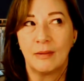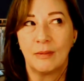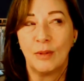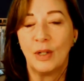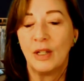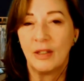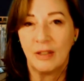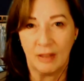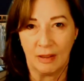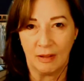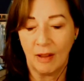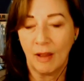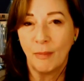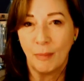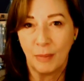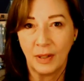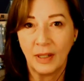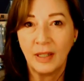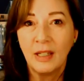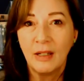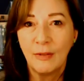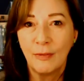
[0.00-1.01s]
we still have
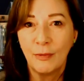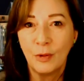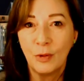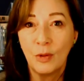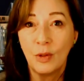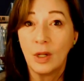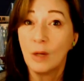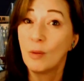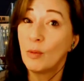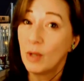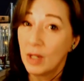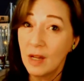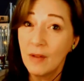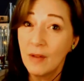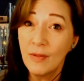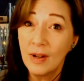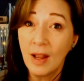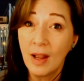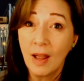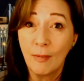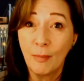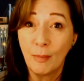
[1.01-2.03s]
plenty of food and we
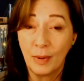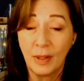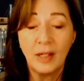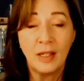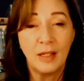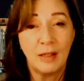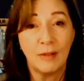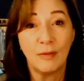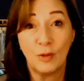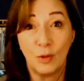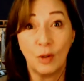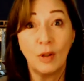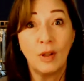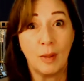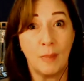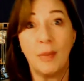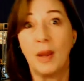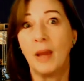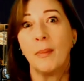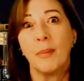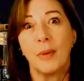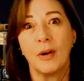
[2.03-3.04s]
even have plenty of
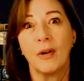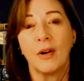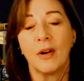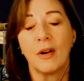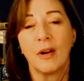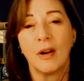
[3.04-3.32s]
toilet paper.